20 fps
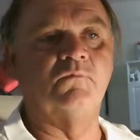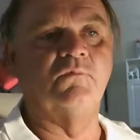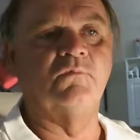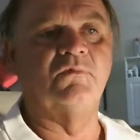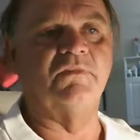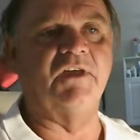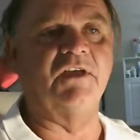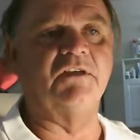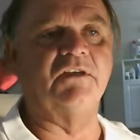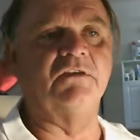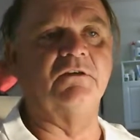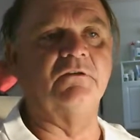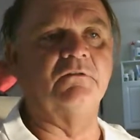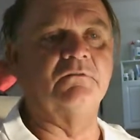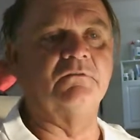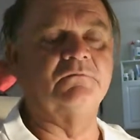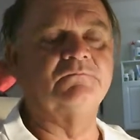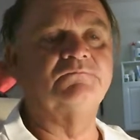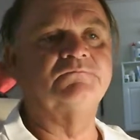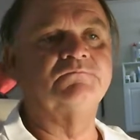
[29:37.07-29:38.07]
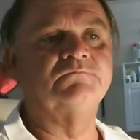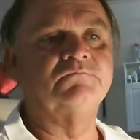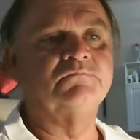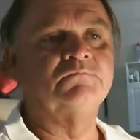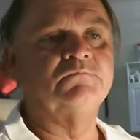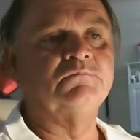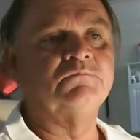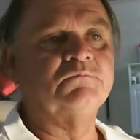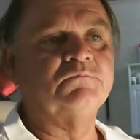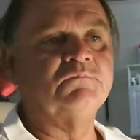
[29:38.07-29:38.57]
Thank you.
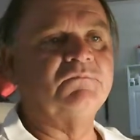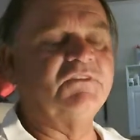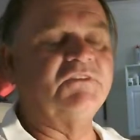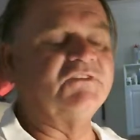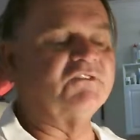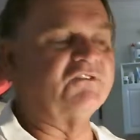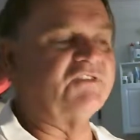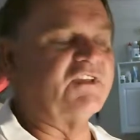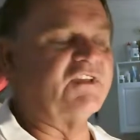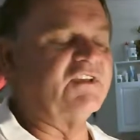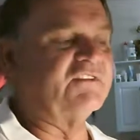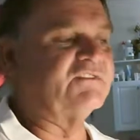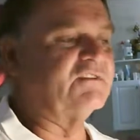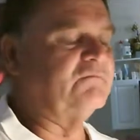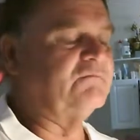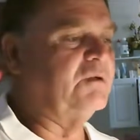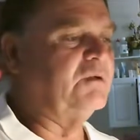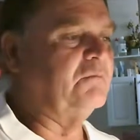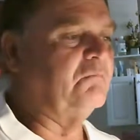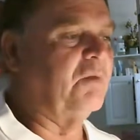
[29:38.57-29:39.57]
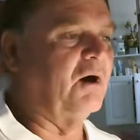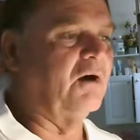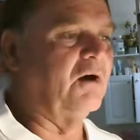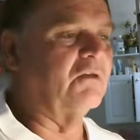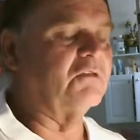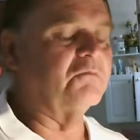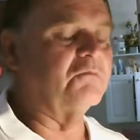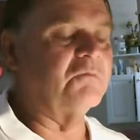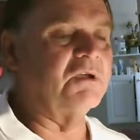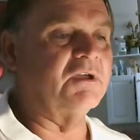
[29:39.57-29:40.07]
These are things that have been
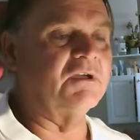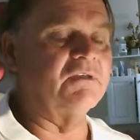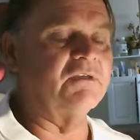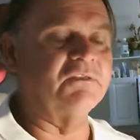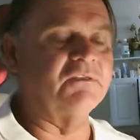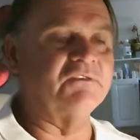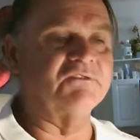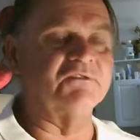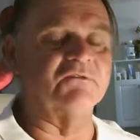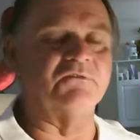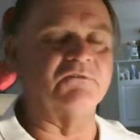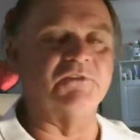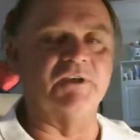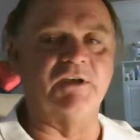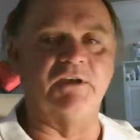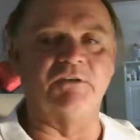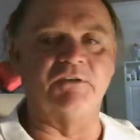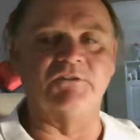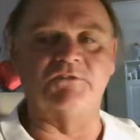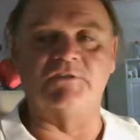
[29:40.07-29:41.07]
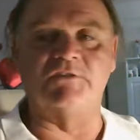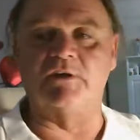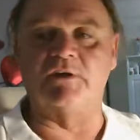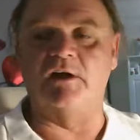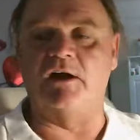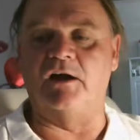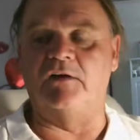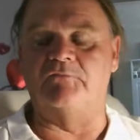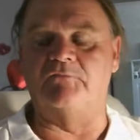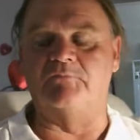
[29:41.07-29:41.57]
bothering me, and these are things that
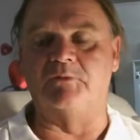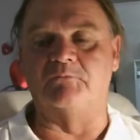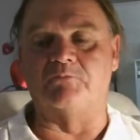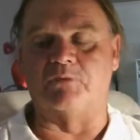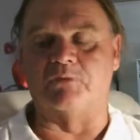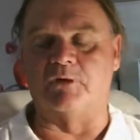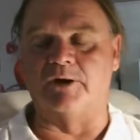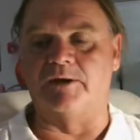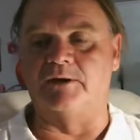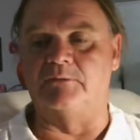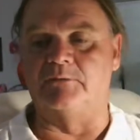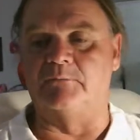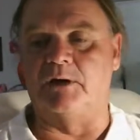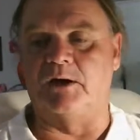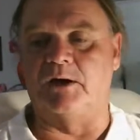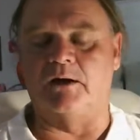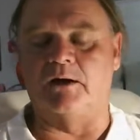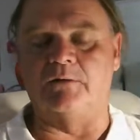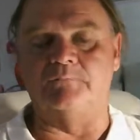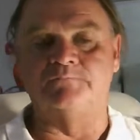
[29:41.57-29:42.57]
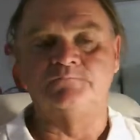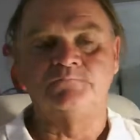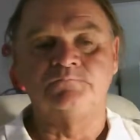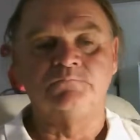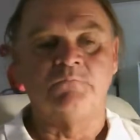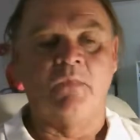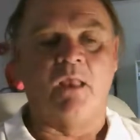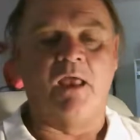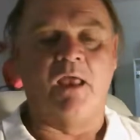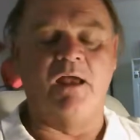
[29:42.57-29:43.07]
I've been praying about.
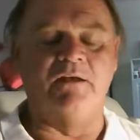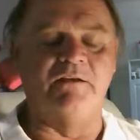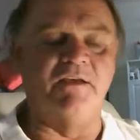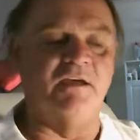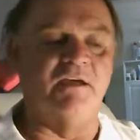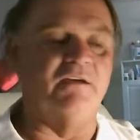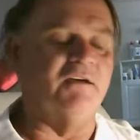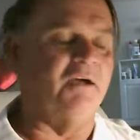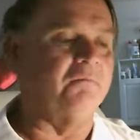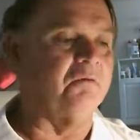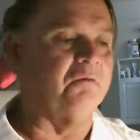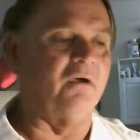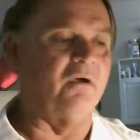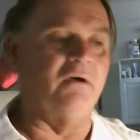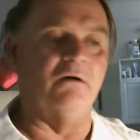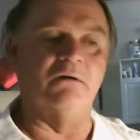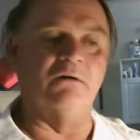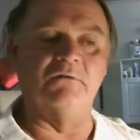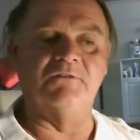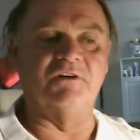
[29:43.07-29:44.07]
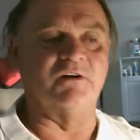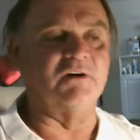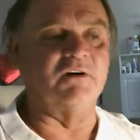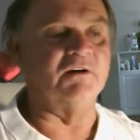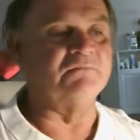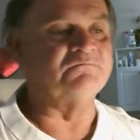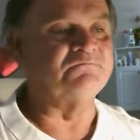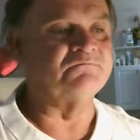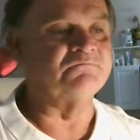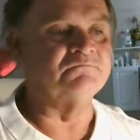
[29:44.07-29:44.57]
And yeah, I pray all the time.